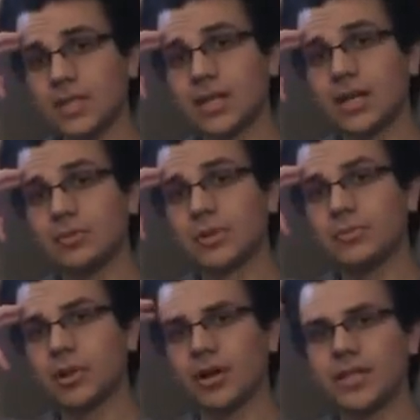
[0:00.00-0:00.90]

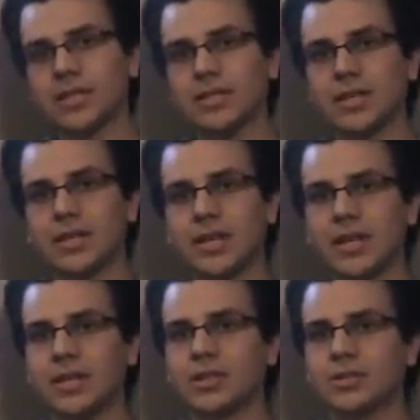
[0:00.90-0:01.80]
replot it,
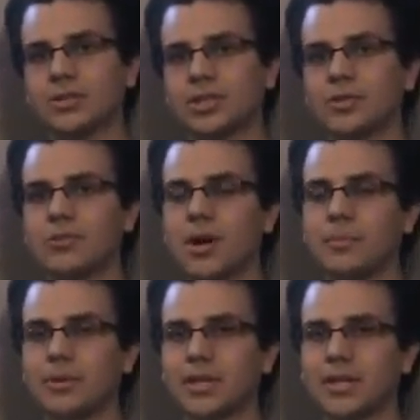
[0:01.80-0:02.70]
and show
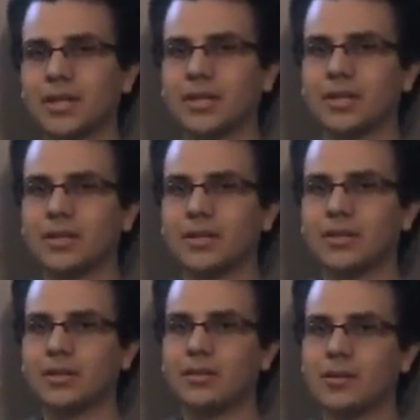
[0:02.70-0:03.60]
up in
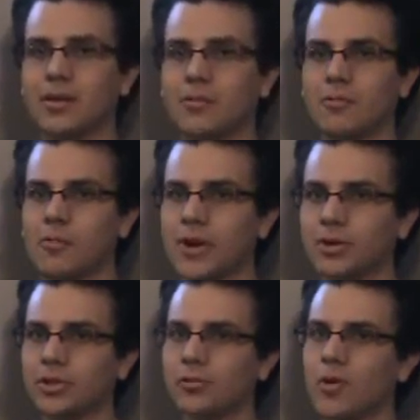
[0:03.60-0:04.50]

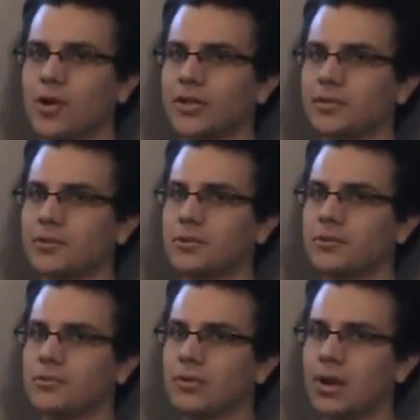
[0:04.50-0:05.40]
where you want if
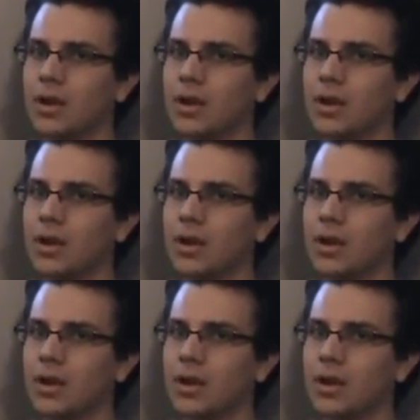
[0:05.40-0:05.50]
you